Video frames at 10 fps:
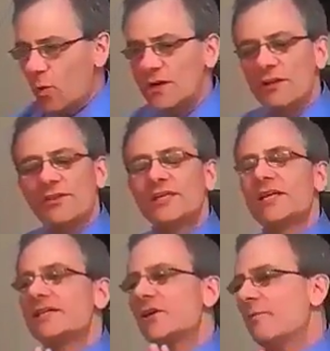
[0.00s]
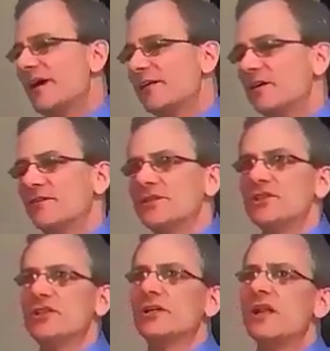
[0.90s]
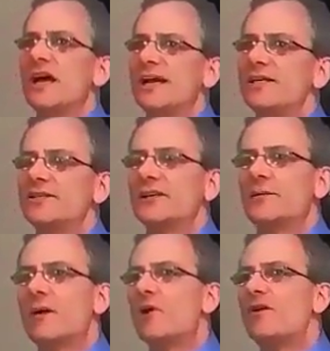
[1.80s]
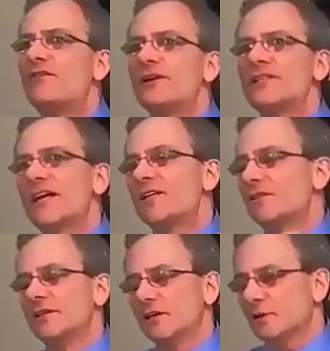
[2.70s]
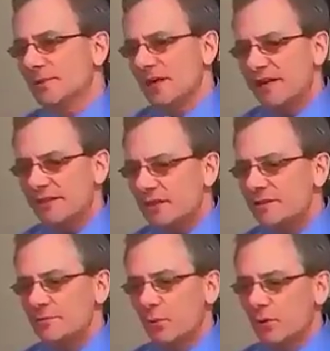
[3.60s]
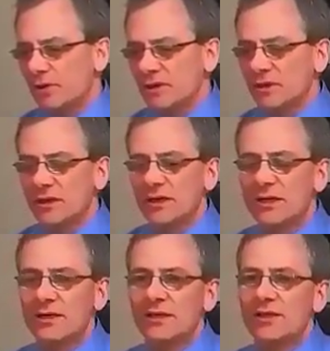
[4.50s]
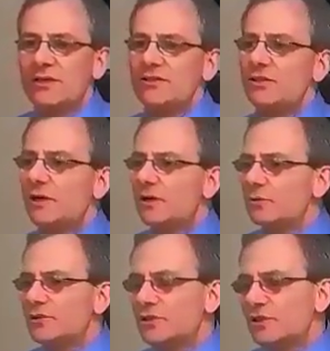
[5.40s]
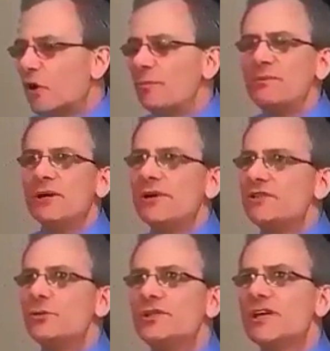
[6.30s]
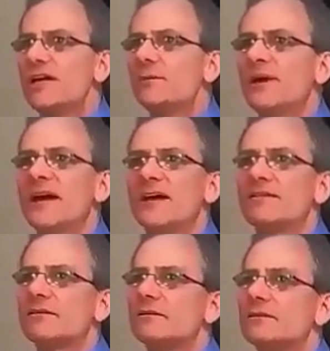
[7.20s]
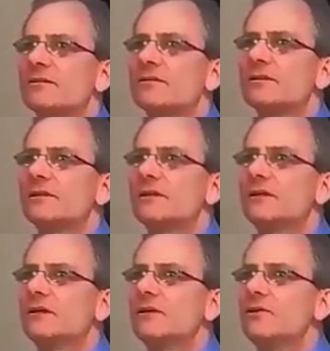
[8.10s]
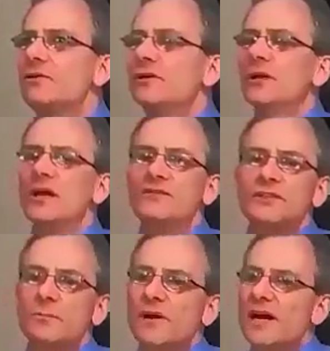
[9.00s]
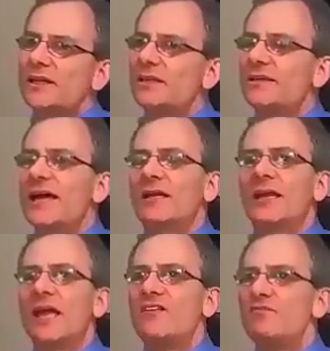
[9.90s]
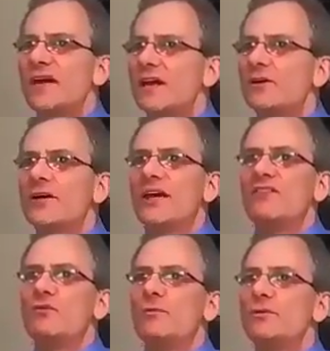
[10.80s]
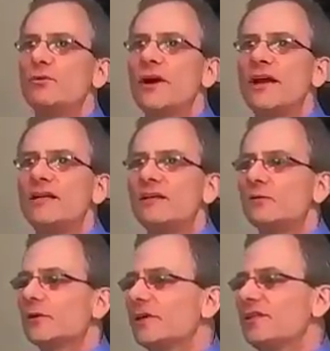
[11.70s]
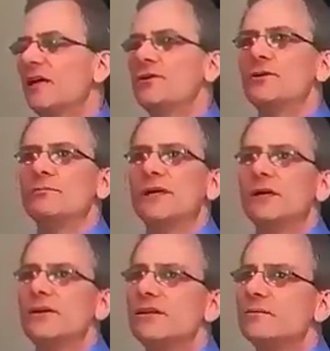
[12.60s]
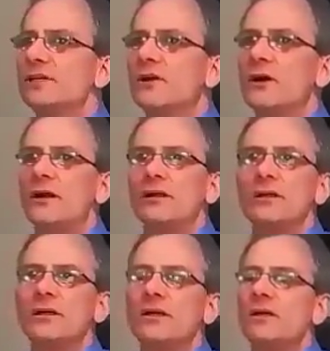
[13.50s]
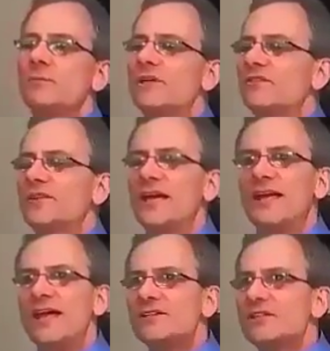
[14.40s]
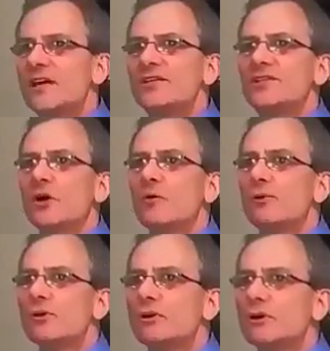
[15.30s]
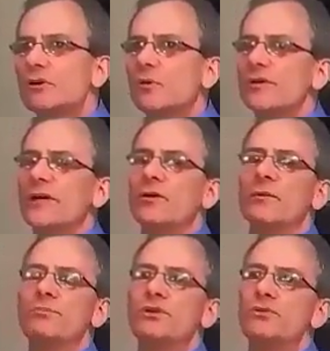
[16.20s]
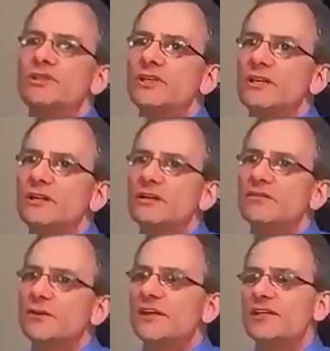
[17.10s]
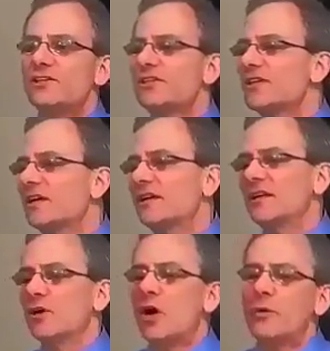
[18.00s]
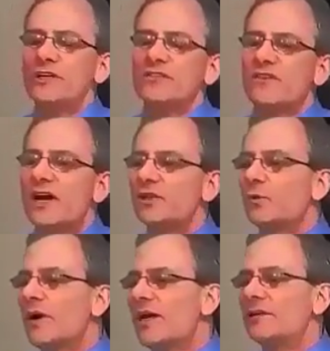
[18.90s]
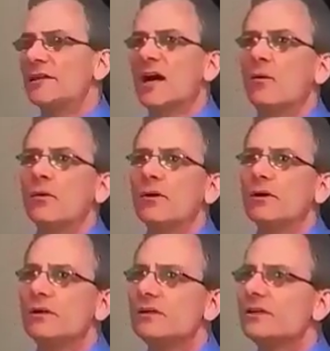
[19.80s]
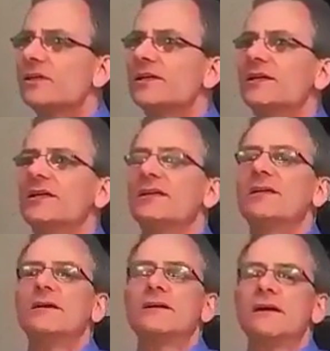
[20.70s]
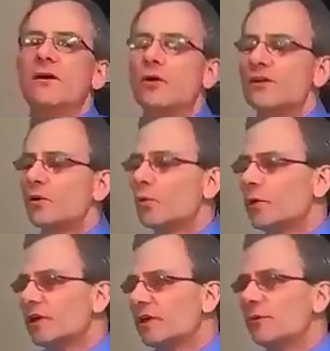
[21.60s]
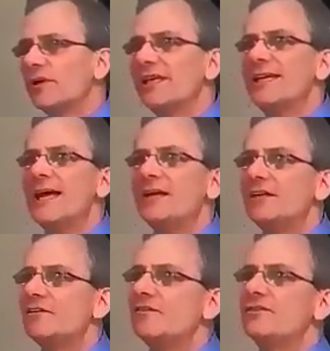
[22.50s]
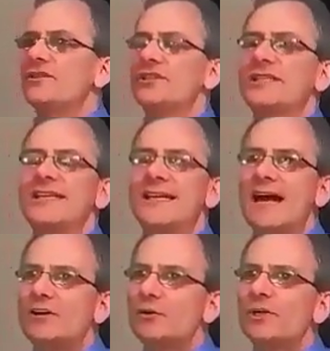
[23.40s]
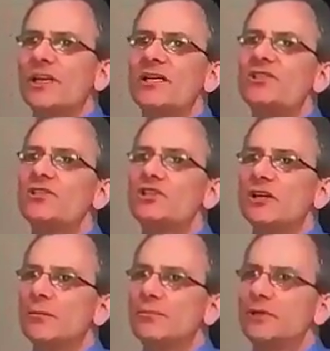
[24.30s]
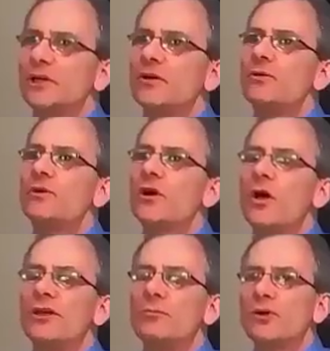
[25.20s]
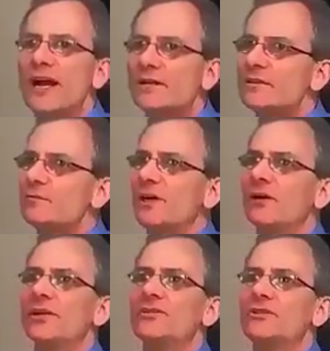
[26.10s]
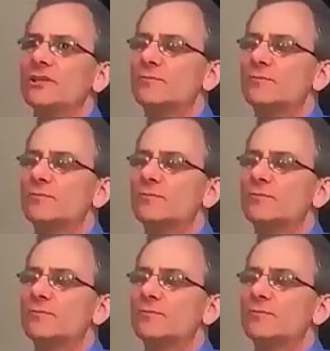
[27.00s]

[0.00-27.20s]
One of the things I tell my young physician clients, and I'm off on a tangent here, but I think it's important, is, you know, just don't be married to a psychopath. You can love somebody and that caveman or cavewoman brain can really tell you to marry them and all, but if they can't stay sober or they're abusive or they just can always find a way to not work or they're really, really negative, just get out of the relationship, you know? Call it a practice marriage.